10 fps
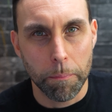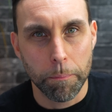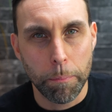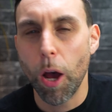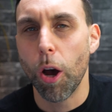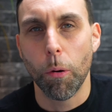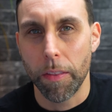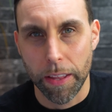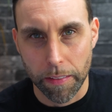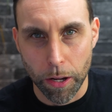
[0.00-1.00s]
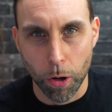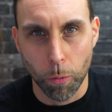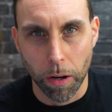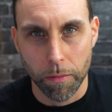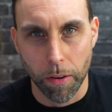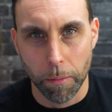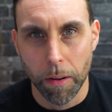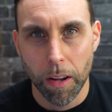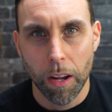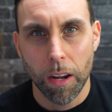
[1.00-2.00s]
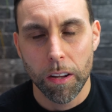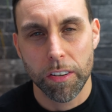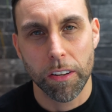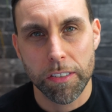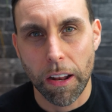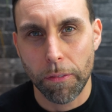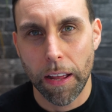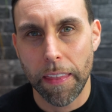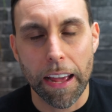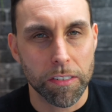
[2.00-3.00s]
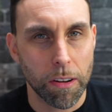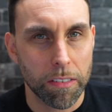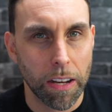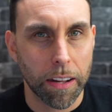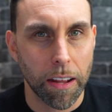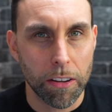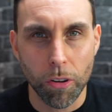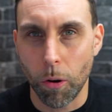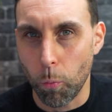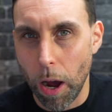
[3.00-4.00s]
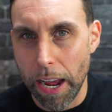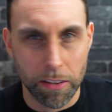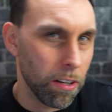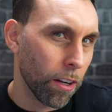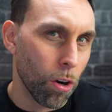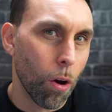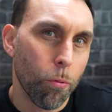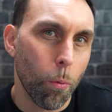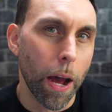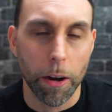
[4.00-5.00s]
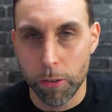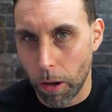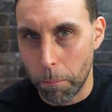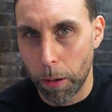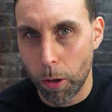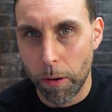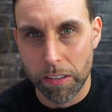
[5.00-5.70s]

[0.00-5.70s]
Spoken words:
pearl, I think they call one of them. So stuff like that. So it's like it's not white. It's like an off-white. It's not blue. It's